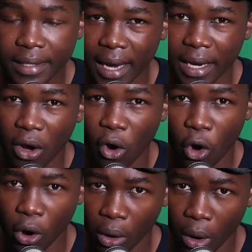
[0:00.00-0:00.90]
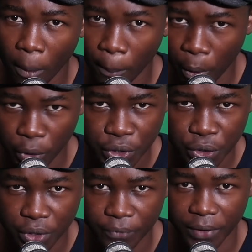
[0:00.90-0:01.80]
turning on post
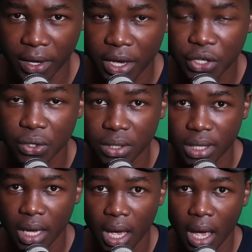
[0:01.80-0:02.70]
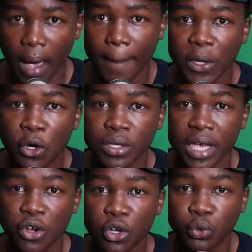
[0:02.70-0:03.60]
notifications, because
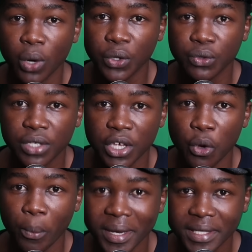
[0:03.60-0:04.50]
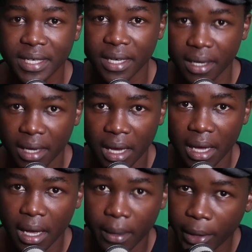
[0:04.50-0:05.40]
I don't want to see you missing
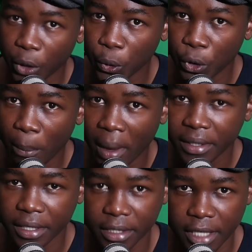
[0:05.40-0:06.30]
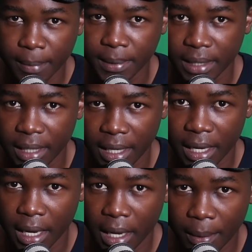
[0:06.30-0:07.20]
the good betting tips,
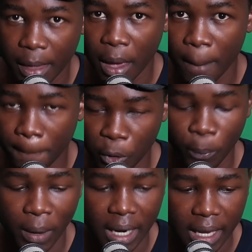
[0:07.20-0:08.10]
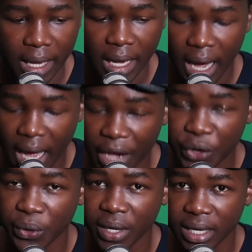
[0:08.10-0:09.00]
the properly,
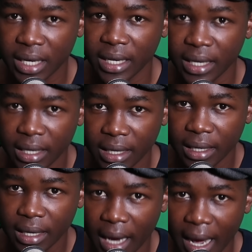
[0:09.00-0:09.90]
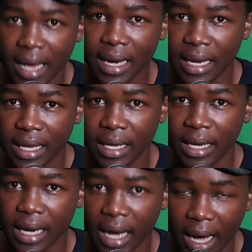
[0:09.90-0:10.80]
accurately,
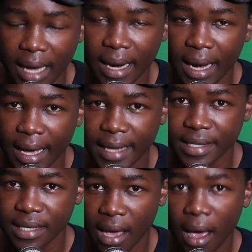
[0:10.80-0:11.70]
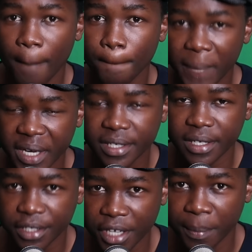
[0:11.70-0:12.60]
highly analyzed
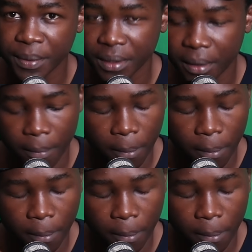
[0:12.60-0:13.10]
betting tips.